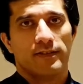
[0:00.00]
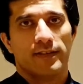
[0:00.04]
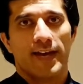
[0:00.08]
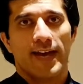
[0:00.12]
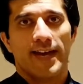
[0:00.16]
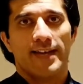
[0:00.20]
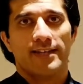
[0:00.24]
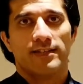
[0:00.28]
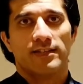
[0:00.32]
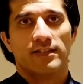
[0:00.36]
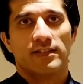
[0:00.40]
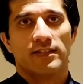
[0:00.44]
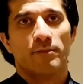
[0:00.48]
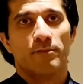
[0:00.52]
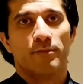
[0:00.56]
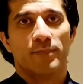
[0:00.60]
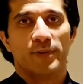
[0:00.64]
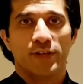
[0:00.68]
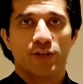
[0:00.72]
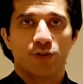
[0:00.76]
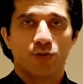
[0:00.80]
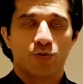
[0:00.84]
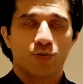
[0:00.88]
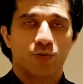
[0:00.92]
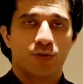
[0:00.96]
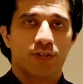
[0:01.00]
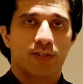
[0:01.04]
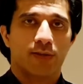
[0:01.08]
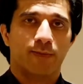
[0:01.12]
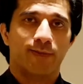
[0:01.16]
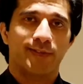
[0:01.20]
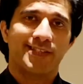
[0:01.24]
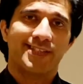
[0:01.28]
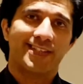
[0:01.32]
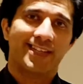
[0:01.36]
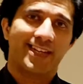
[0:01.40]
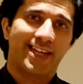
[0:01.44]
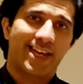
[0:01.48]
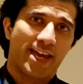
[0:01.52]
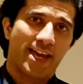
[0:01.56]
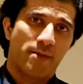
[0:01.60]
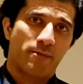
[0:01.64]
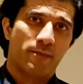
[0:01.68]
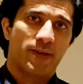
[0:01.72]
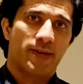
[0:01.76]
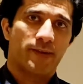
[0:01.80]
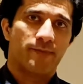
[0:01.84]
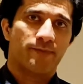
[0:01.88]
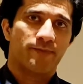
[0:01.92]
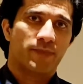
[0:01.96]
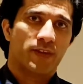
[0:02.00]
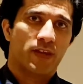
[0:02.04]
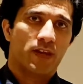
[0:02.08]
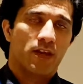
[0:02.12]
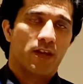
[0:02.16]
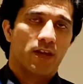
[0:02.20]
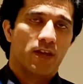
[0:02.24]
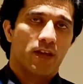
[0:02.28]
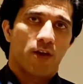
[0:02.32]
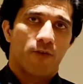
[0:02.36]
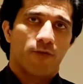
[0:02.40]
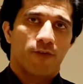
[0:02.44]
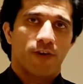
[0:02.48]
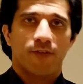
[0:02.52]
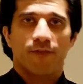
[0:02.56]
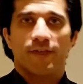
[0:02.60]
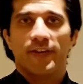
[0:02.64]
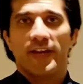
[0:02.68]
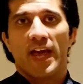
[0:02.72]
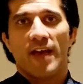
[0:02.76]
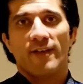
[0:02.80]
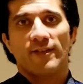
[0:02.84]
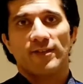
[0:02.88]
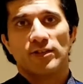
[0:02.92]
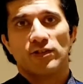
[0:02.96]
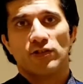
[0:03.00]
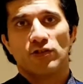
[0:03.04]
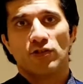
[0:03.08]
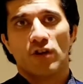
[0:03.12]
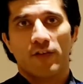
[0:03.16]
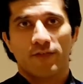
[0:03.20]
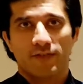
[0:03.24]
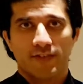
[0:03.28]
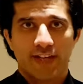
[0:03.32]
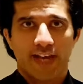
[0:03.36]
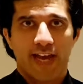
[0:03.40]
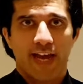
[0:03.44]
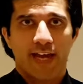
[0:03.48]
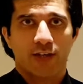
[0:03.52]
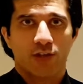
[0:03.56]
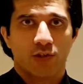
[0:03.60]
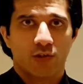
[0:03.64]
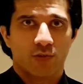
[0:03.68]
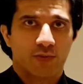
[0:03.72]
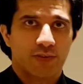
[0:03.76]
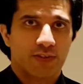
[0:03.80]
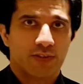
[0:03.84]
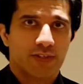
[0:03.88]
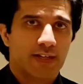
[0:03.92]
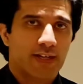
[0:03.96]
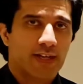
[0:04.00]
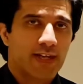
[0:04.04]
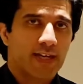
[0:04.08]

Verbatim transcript: as compared to WCDMA where we have a soft handover,